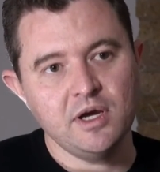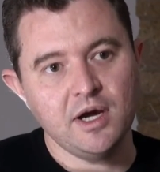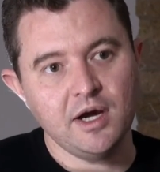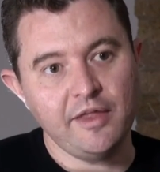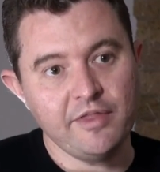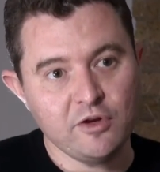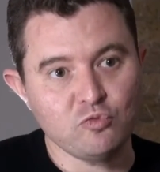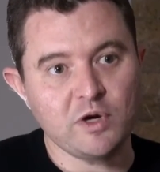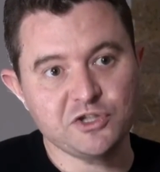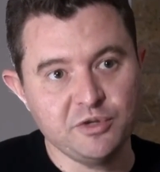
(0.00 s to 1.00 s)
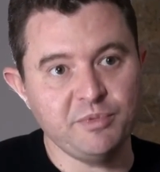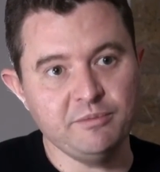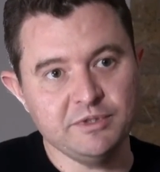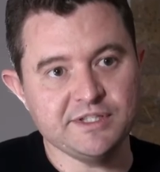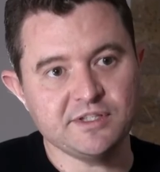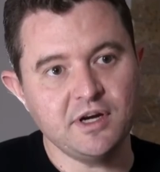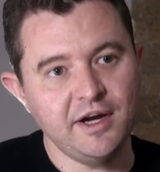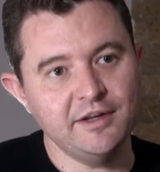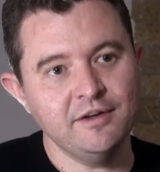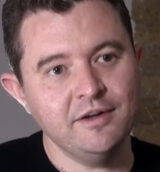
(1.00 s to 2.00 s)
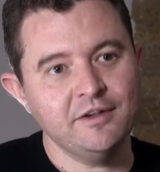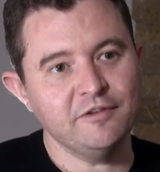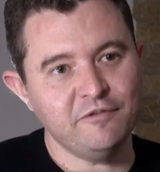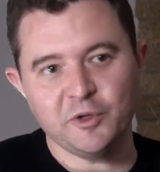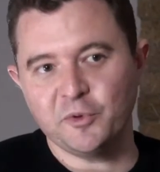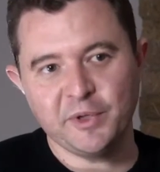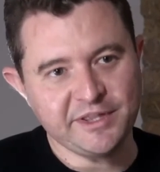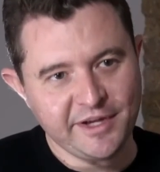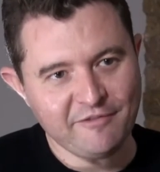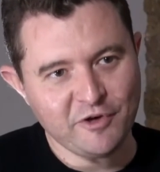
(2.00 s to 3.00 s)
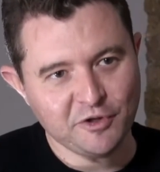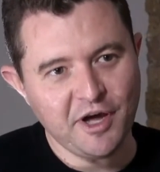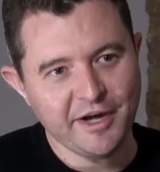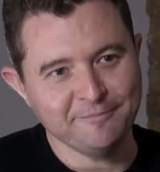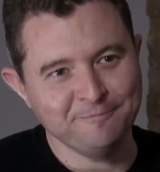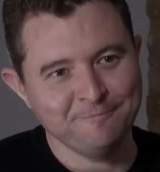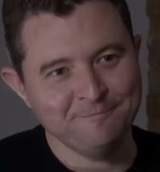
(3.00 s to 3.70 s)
and then rush the people inside, the following week they have no line.